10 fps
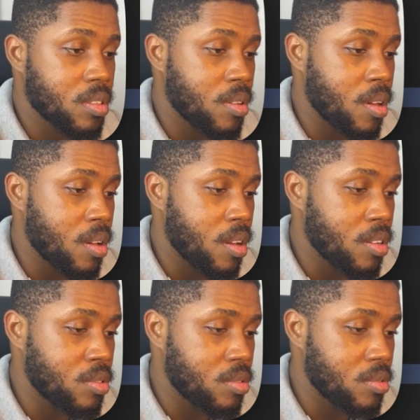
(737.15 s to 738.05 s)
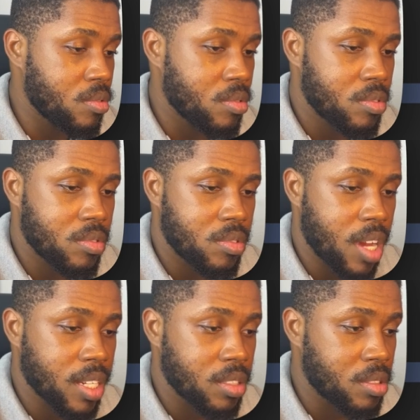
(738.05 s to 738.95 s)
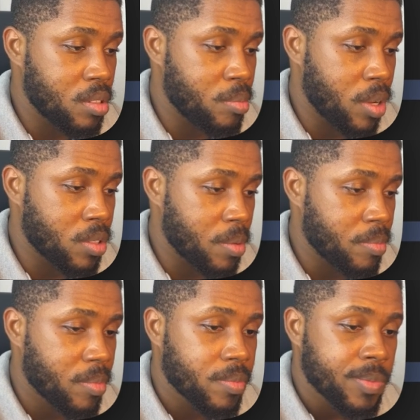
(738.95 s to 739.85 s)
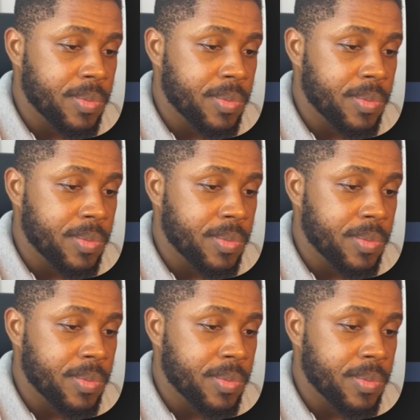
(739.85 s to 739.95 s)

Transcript: uh, drag it to the bottom.